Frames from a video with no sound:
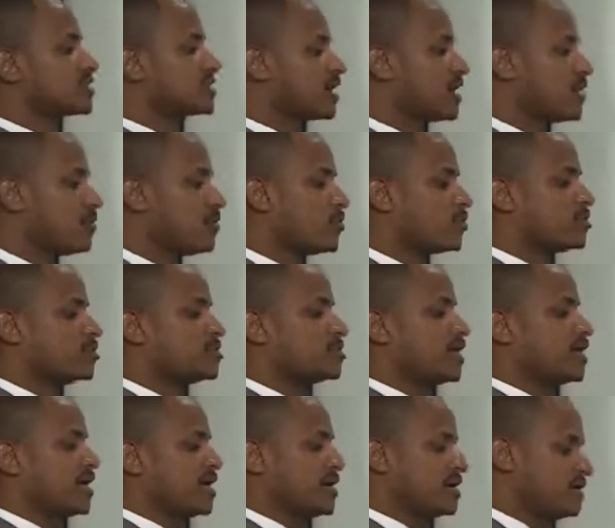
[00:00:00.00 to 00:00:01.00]
carbon
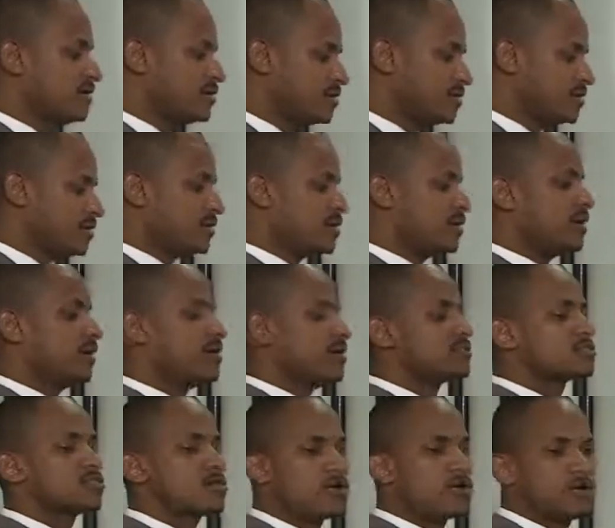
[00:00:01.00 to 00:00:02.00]
chain is
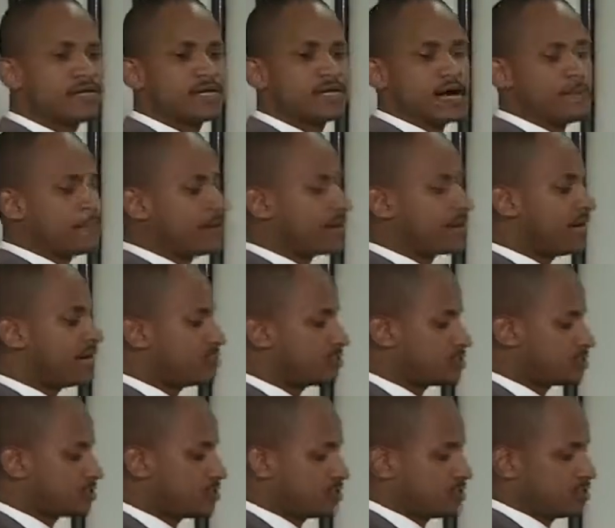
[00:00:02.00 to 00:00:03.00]
called a branch.